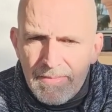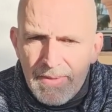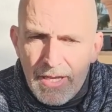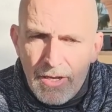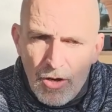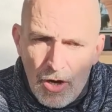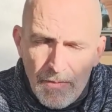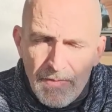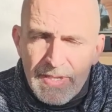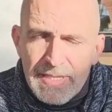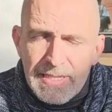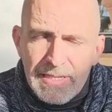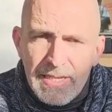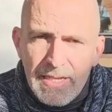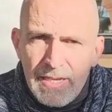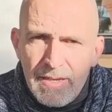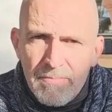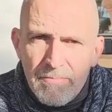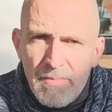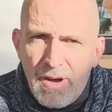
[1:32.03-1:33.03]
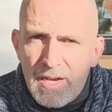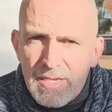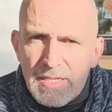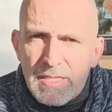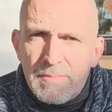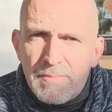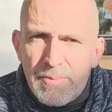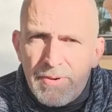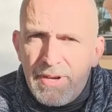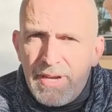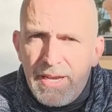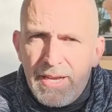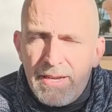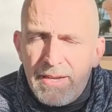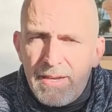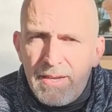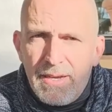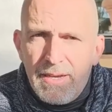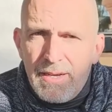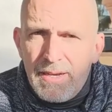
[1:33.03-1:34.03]
Then obviously Master
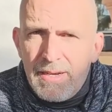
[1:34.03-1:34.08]
Brain,